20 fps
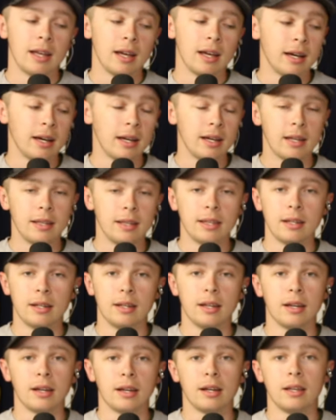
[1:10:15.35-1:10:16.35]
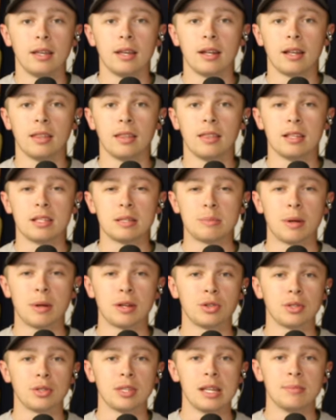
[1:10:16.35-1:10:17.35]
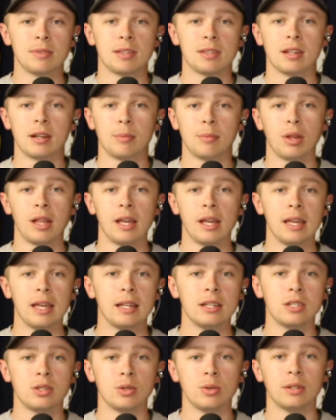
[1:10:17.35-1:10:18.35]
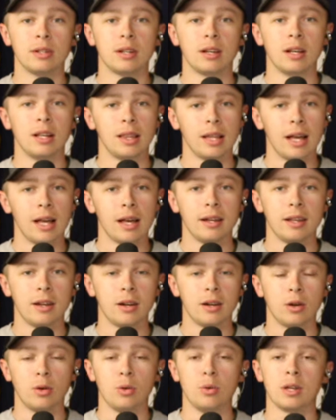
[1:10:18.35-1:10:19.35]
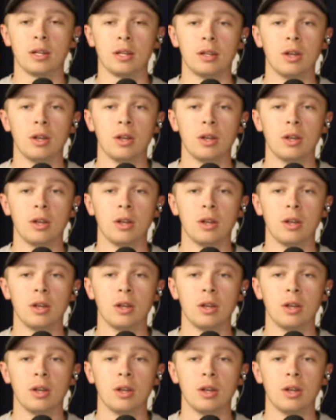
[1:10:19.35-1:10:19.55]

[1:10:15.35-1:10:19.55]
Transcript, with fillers: And then again, I think special teams is going to play into it a lot here. Who